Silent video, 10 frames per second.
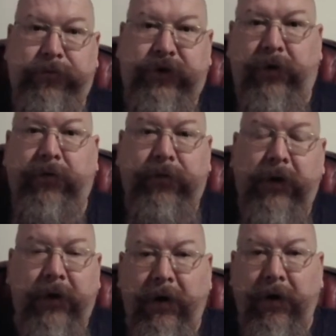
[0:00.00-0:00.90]
So
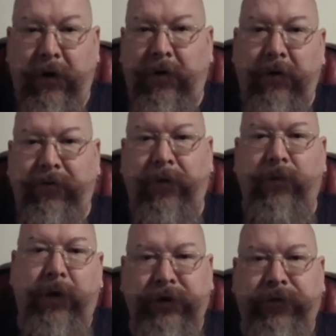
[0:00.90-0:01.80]
front
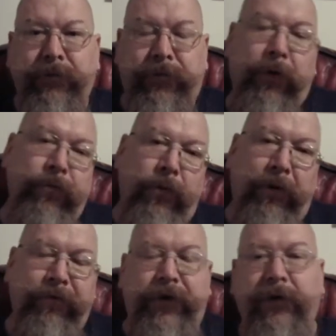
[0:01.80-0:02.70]
washer, front pump,
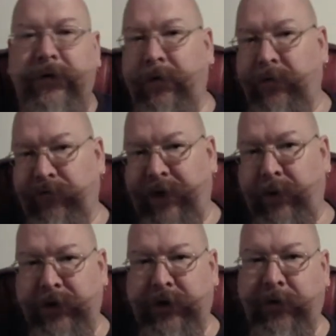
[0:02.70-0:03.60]
one fuse. Rear
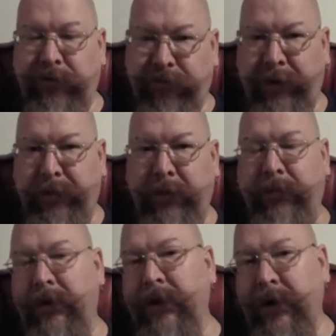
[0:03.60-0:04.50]
washer, rear pump,
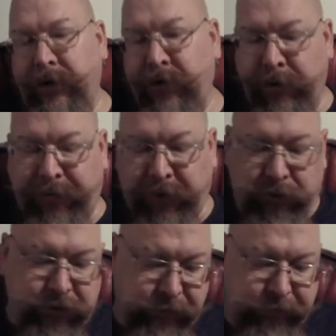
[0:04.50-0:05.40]
another fuse.